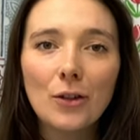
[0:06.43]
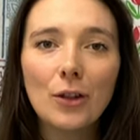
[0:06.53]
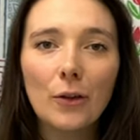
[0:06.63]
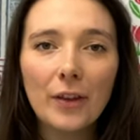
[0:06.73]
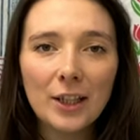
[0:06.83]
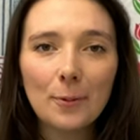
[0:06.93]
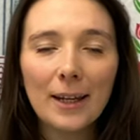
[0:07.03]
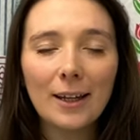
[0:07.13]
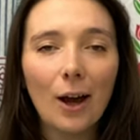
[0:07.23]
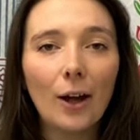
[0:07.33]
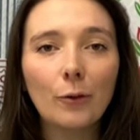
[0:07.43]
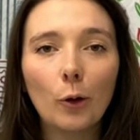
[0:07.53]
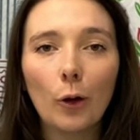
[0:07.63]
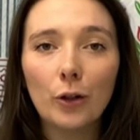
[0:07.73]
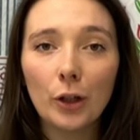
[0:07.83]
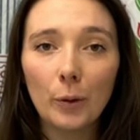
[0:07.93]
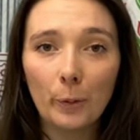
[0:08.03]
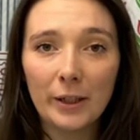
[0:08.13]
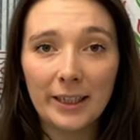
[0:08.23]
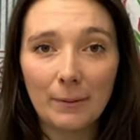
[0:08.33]
So this week I've got a new
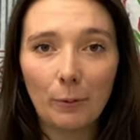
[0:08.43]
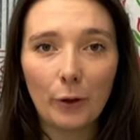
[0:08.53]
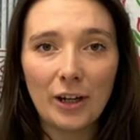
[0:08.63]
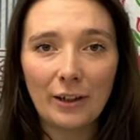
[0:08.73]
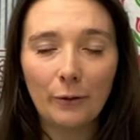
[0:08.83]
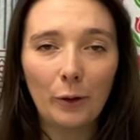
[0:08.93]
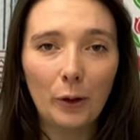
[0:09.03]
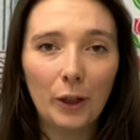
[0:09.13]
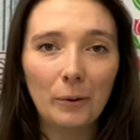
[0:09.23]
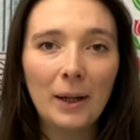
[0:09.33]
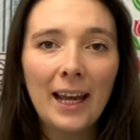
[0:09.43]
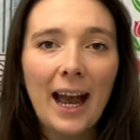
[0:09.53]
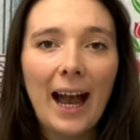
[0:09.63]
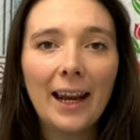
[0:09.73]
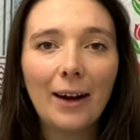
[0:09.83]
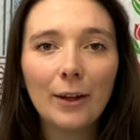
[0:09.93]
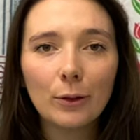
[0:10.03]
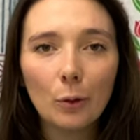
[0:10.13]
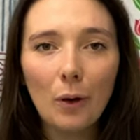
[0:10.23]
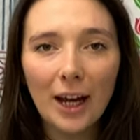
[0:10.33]
printing project for you and I
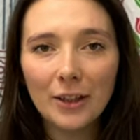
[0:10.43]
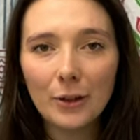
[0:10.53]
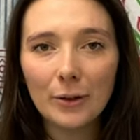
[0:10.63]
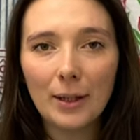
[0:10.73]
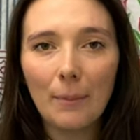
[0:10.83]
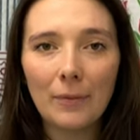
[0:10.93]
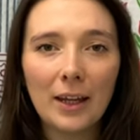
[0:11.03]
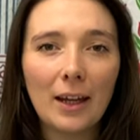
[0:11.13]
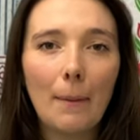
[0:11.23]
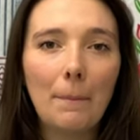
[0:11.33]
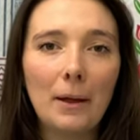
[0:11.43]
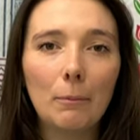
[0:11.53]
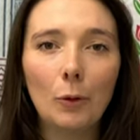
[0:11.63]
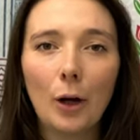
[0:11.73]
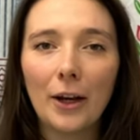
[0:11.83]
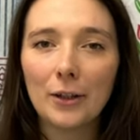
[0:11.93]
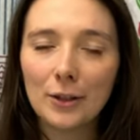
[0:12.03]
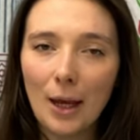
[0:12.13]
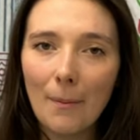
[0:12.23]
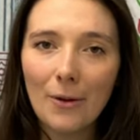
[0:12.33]
thought I'd do something a bit more kind of
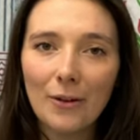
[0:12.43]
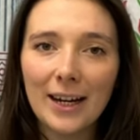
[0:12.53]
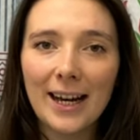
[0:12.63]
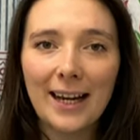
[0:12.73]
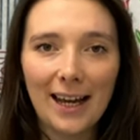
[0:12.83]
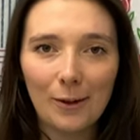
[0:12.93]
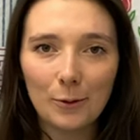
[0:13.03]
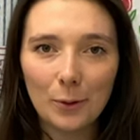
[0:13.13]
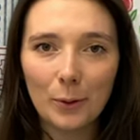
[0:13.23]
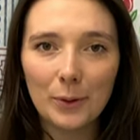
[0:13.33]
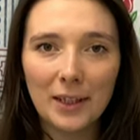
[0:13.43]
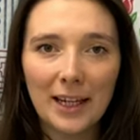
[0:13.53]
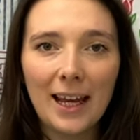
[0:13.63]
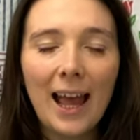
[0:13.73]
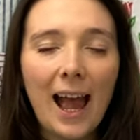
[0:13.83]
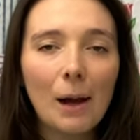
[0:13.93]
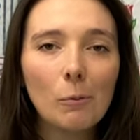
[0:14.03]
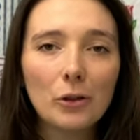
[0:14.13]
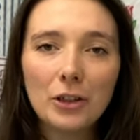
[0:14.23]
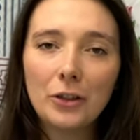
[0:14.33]
summery and outdoorsy
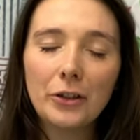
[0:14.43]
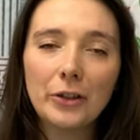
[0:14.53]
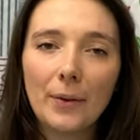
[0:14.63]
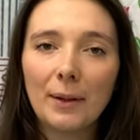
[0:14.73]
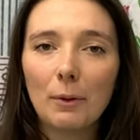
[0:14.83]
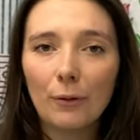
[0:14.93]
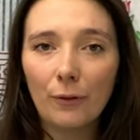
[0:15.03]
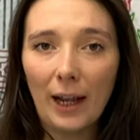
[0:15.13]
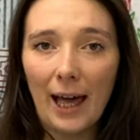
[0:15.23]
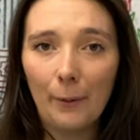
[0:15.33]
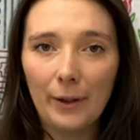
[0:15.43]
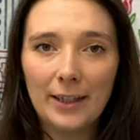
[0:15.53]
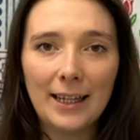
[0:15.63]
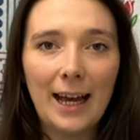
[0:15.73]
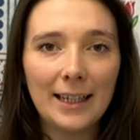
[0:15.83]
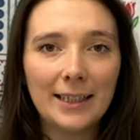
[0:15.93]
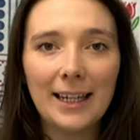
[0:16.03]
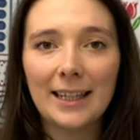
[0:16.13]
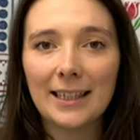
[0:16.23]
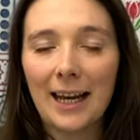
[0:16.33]
and wanted to do something with flowers as
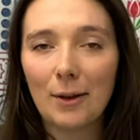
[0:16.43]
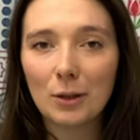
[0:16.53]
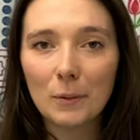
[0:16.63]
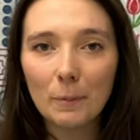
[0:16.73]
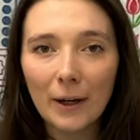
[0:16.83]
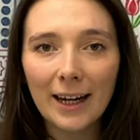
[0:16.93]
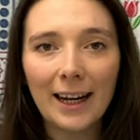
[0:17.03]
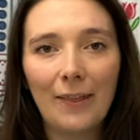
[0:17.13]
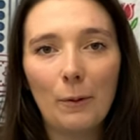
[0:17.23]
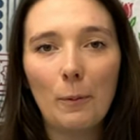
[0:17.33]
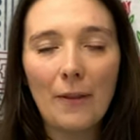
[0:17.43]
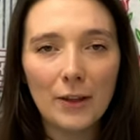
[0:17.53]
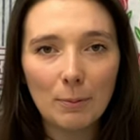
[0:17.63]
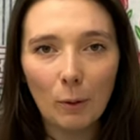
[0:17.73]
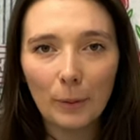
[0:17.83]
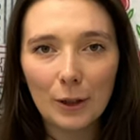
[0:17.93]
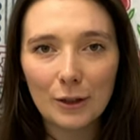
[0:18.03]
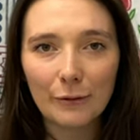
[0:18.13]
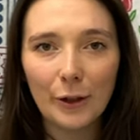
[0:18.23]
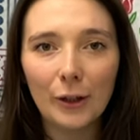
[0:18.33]
it's now spring and the weather's more
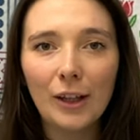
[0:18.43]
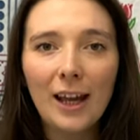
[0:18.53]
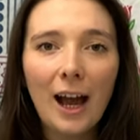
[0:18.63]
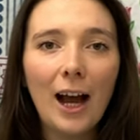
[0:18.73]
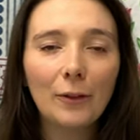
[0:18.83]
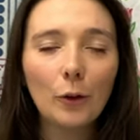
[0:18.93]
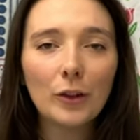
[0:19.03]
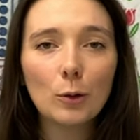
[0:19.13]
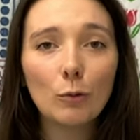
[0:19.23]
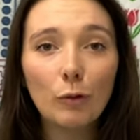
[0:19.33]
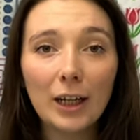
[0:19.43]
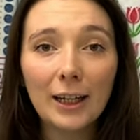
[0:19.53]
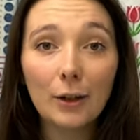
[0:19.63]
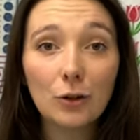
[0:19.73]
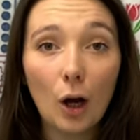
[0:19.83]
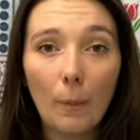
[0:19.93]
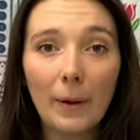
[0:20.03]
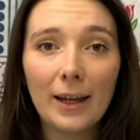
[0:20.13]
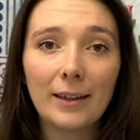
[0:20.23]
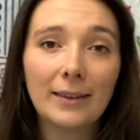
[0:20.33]
beautiful. I thought this was a really good
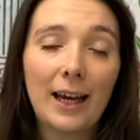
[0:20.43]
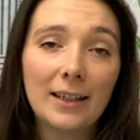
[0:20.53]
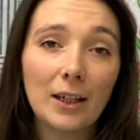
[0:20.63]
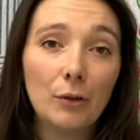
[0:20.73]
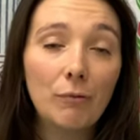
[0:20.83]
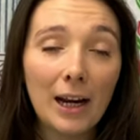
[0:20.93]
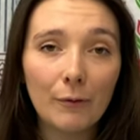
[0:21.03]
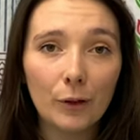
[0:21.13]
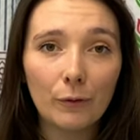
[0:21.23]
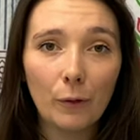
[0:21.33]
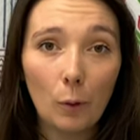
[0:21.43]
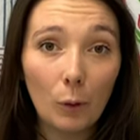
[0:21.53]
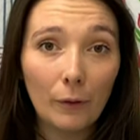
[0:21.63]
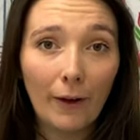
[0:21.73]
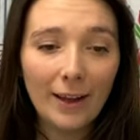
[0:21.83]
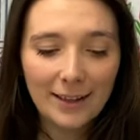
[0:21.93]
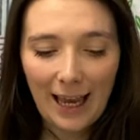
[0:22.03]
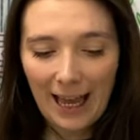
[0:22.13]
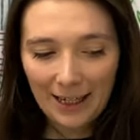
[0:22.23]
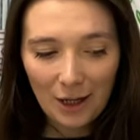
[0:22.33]
topic that is kind of relevant for all of us
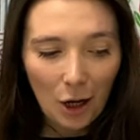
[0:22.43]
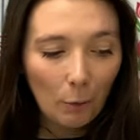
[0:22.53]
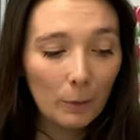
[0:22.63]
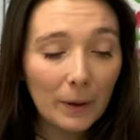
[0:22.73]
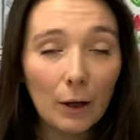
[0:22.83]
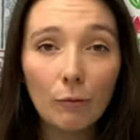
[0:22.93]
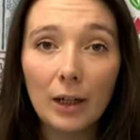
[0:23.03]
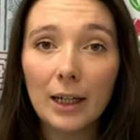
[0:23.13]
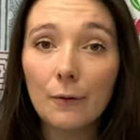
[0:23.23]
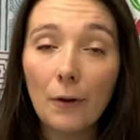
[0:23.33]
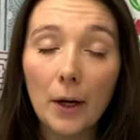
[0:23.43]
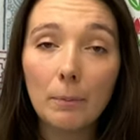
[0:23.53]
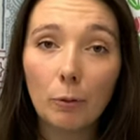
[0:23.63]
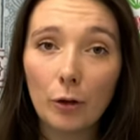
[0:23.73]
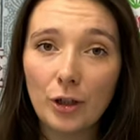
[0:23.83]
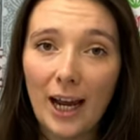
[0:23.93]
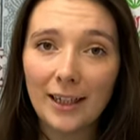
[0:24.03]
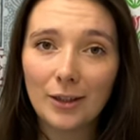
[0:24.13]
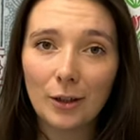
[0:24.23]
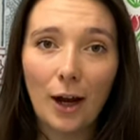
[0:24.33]
and would be a really fun
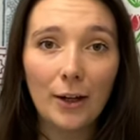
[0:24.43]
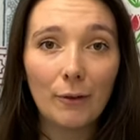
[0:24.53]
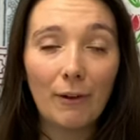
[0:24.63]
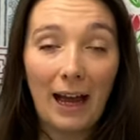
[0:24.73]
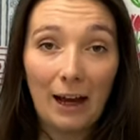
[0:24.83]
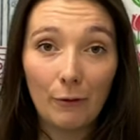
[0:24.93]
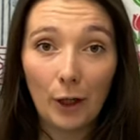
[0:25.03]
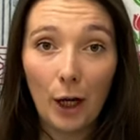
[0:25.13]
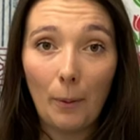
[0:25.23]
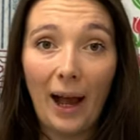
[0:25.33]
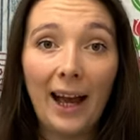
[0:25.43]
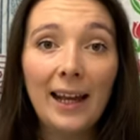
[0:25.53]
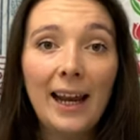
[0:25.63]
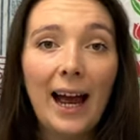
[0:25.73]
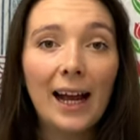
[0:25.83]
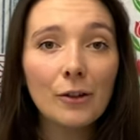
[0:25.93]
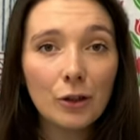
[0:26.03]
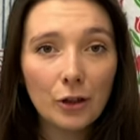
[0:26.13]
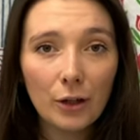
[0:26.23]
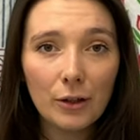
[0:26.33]
project to kind of have a go at and
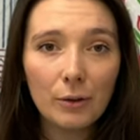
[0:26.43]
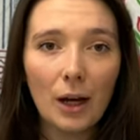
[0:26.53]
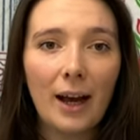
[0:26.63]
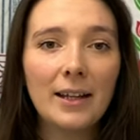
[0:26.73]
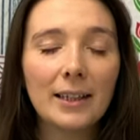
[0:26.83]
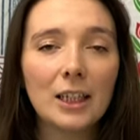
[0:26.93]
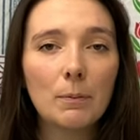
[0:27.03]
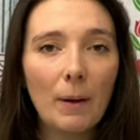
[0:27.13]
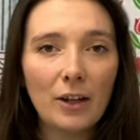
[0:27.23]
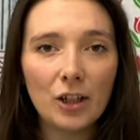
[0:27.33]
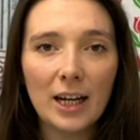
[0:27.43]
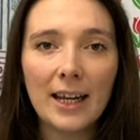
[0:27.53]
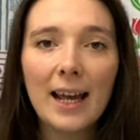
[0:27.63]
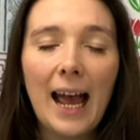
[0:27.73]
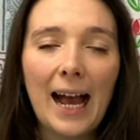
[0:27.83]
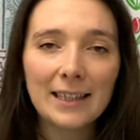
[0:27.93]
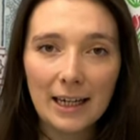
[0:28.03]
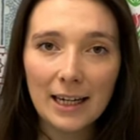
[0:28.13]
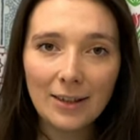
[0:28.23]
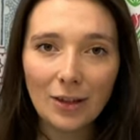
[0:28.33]
to show you guys, especially as
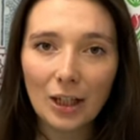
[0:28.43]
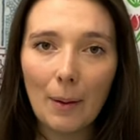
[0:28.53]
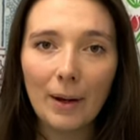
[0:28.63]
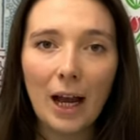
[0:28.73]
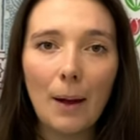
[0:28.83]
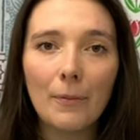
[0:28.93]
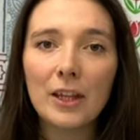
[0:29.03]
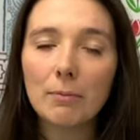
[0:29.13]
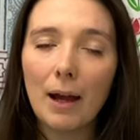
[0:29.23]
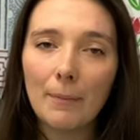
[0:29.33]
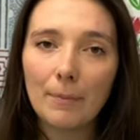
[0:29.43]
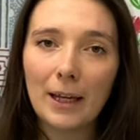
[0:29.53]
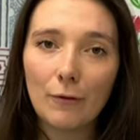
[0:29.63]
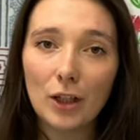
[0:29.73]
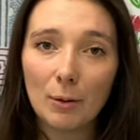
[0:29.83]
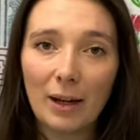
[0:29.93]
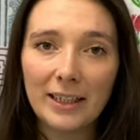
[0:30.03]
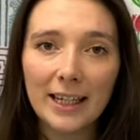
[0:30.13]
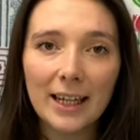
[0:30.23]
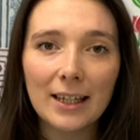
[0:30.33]
Easter's coming up. This might give you some
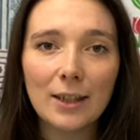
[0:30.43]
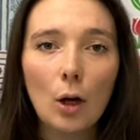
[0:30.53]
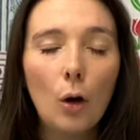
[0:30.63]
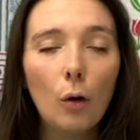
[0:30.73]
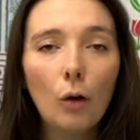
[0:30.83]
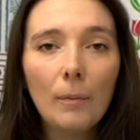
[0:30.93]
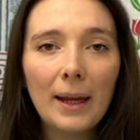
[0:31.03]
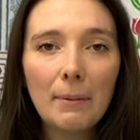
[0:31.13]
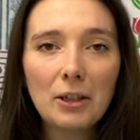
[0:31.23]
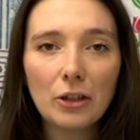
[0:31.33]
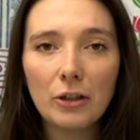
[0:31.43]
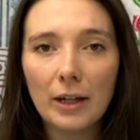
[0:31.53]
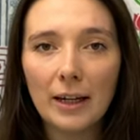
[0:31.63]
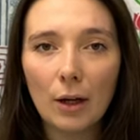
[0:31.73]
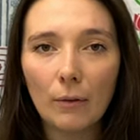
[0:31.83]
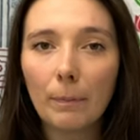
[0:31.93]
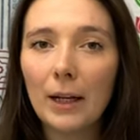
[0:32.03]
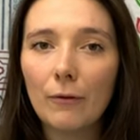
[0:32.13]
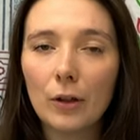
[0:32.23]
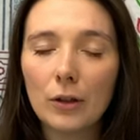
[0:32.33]
ideas, or maybe just you need a
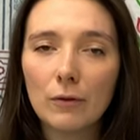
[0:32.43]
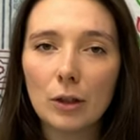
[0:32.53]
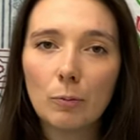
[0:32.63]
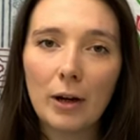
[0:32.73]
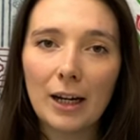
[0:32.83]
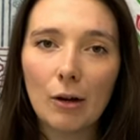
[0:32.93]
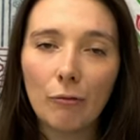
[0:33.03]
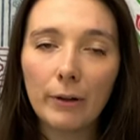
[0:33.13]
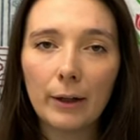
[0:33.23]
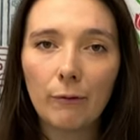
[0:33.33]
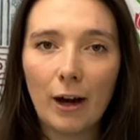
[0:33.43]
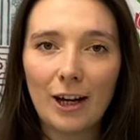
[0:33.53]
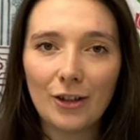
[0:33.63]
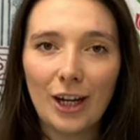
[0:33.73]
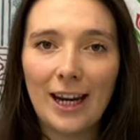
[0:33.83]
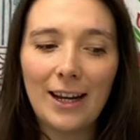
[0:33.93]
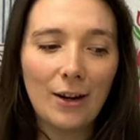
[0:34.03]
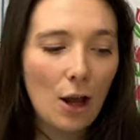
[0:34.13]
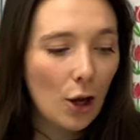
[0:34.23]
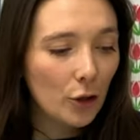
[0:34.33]
bit of a spring refresh
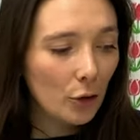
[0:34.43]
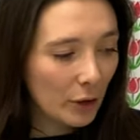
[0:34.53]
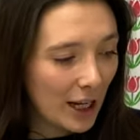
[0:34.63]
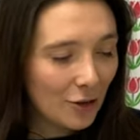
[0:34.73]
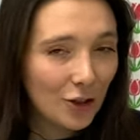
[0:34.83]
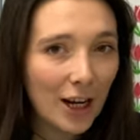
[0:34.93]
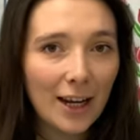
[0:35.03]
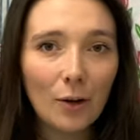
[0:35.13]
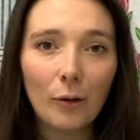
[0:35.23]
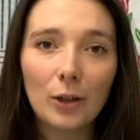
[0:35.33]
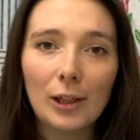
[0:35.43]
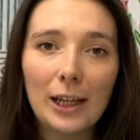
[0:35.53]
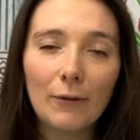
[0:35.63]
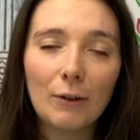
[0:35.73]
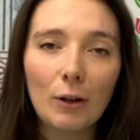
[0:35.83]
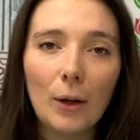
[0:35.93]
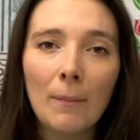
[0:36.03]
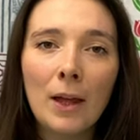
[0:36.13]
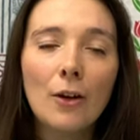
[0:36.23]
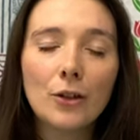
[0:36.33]
in your kitchen or in your living
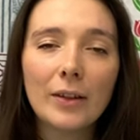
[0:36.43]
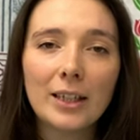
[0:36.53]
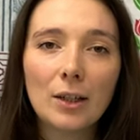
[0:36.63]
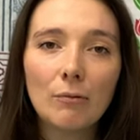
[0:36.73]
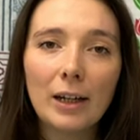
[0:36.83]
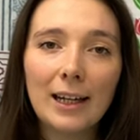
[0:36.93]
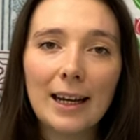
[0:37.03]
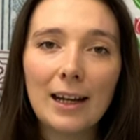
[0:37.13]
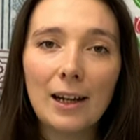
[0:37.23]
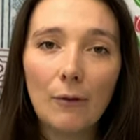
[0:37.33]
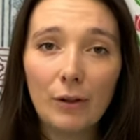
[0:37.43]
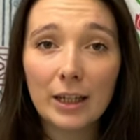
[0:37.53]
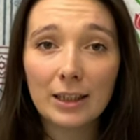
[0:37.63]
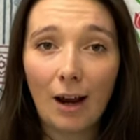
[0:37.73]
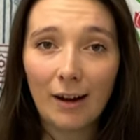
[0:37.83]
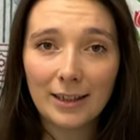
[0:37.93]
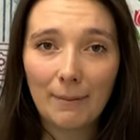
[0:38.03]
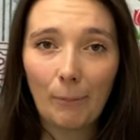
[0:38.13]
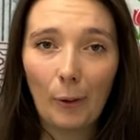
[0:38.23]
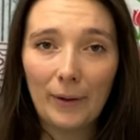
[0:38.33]
room. So this is a really lovely
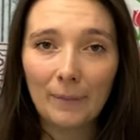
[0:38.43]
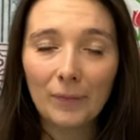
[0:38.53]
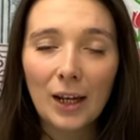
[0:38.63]
starting point.